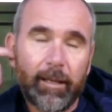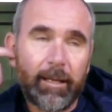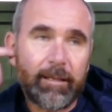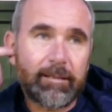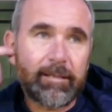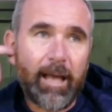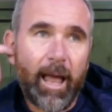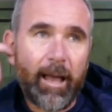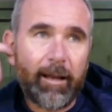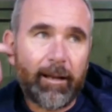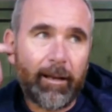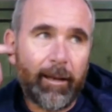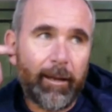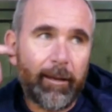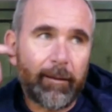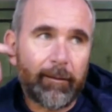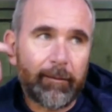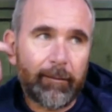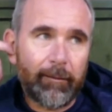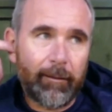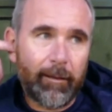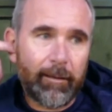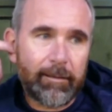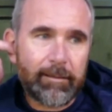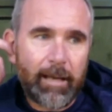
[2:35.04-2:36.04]
Exactly.
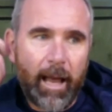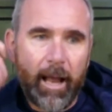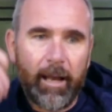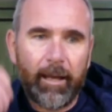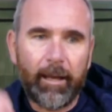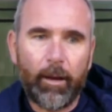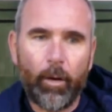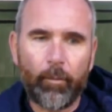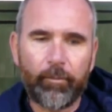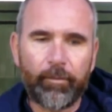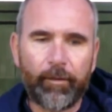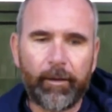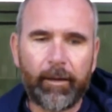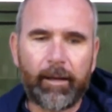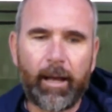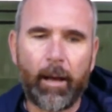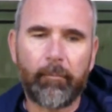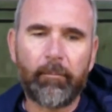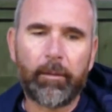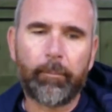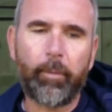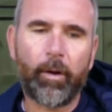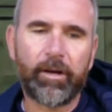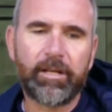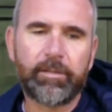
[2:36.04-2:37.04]
Hopefully a
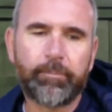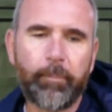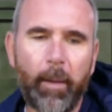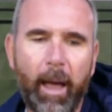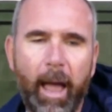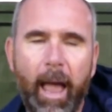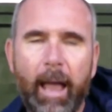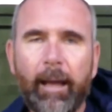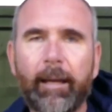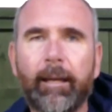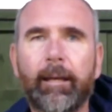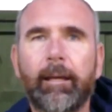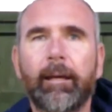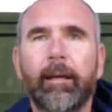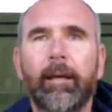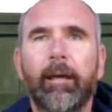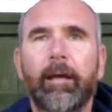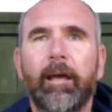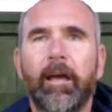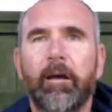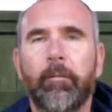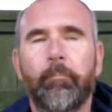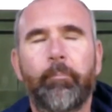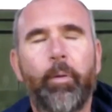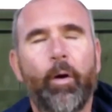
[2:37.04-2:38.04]
couple of bodies back.
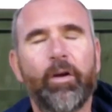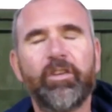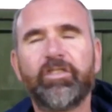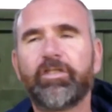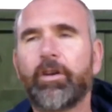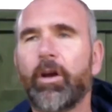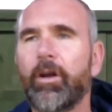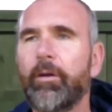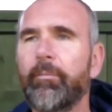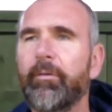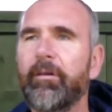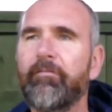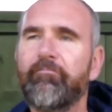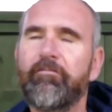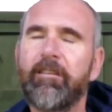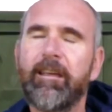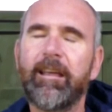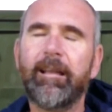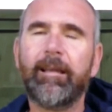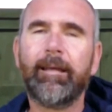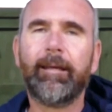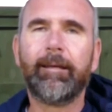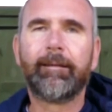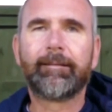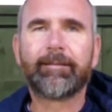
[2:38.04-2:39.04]
Boys are going to be
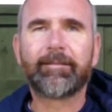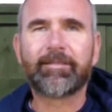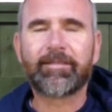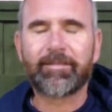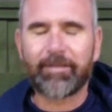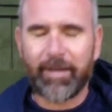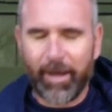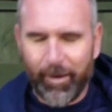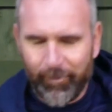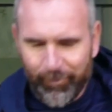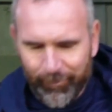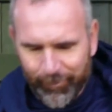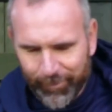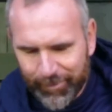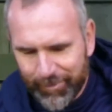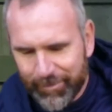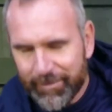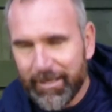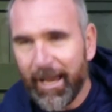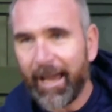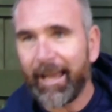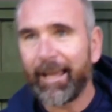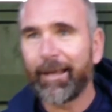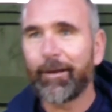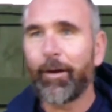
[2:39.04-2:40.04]
really stiff and
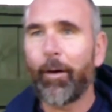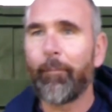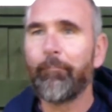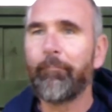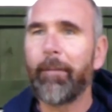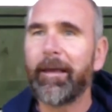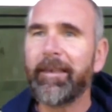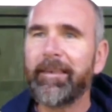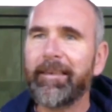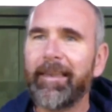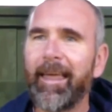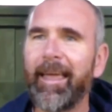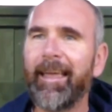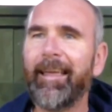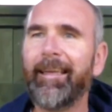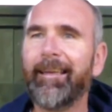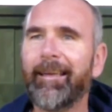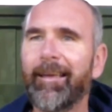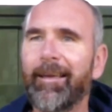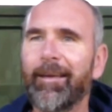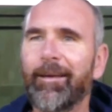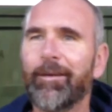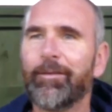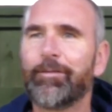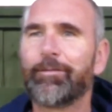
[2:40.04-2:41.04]
tired on Monday.
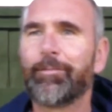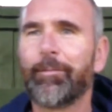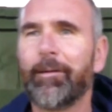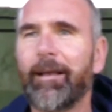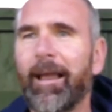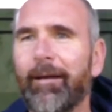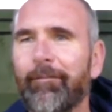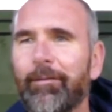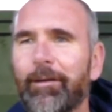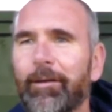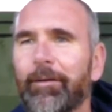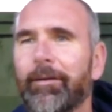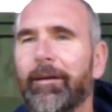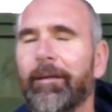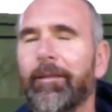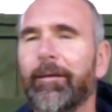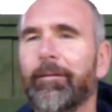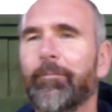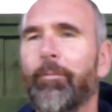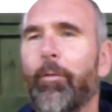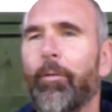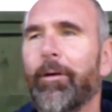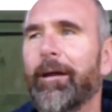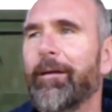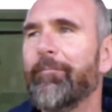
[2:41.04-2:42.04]
So we'll have a look at
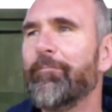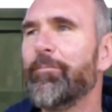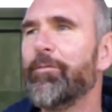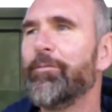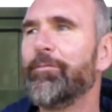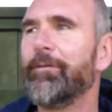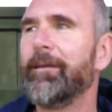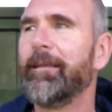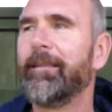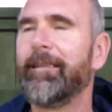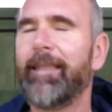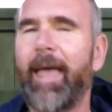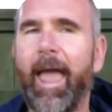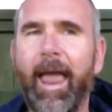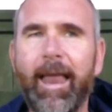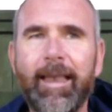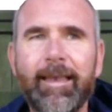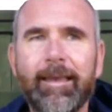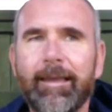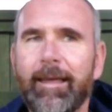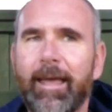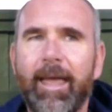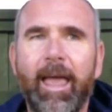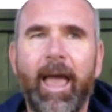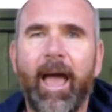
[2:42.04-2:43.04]
the walking wounded
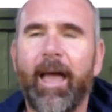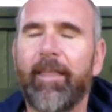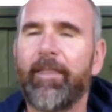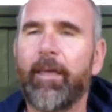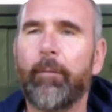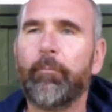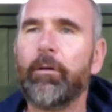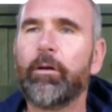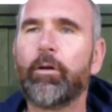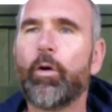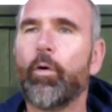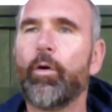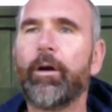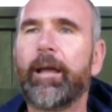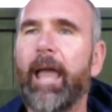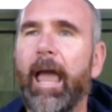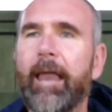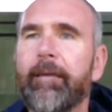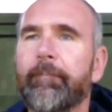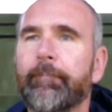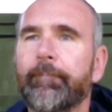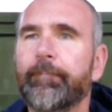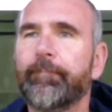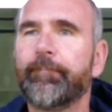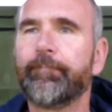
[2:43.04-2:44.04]
then. And then we go
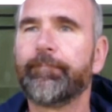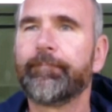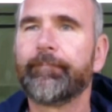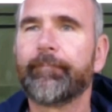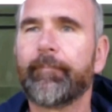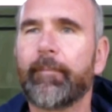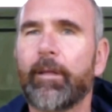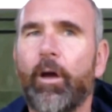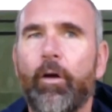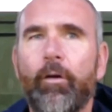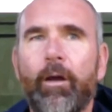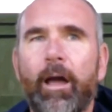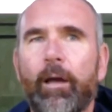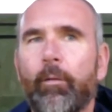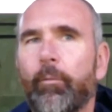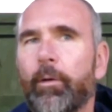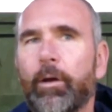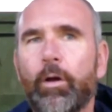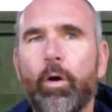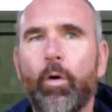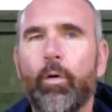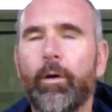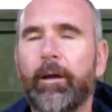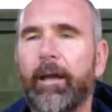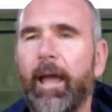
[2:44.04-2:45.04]
again. All right,
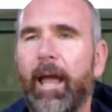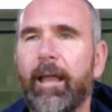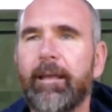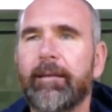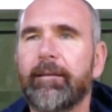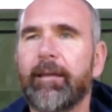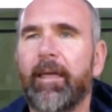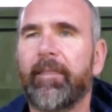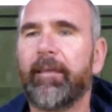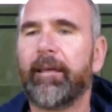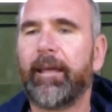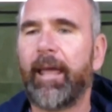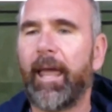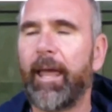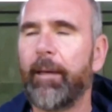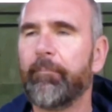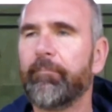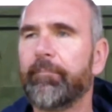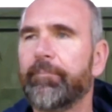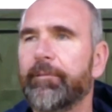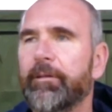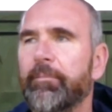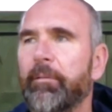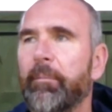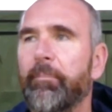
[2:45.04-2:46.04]
we go again. Another
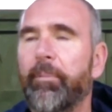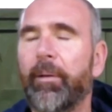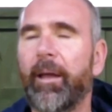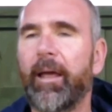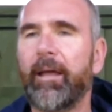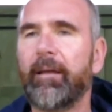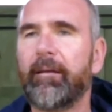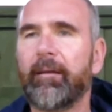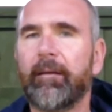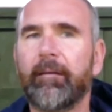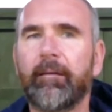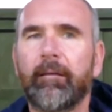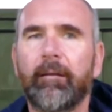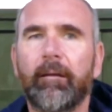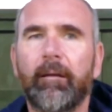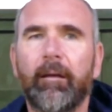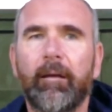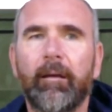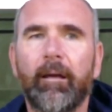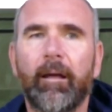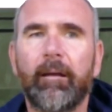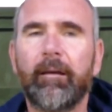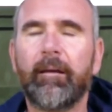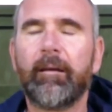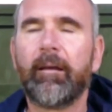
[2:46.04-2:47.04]
game to be played and
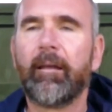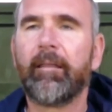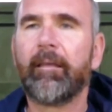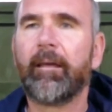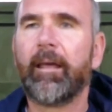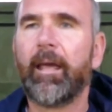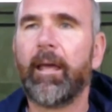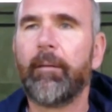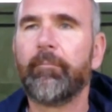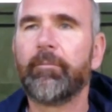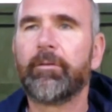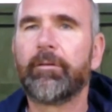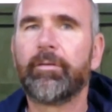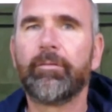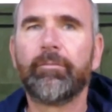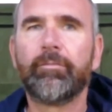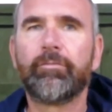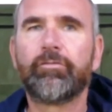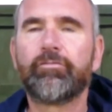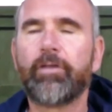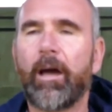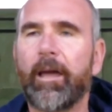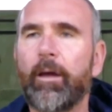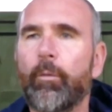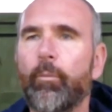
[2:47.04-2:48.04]
another game to
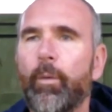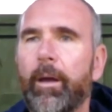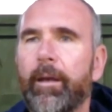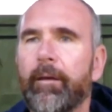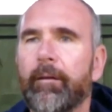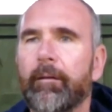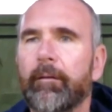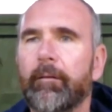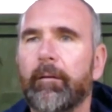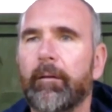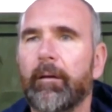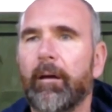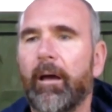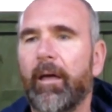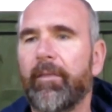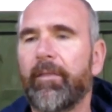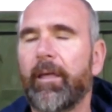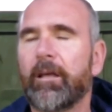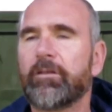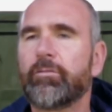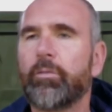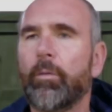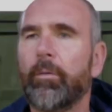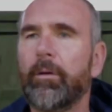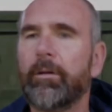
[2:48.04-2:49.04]
try and win. And
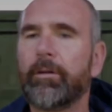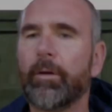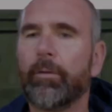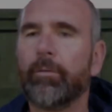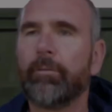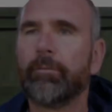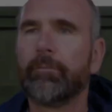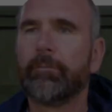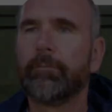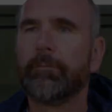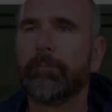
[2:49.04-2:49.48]
that's what we'll do.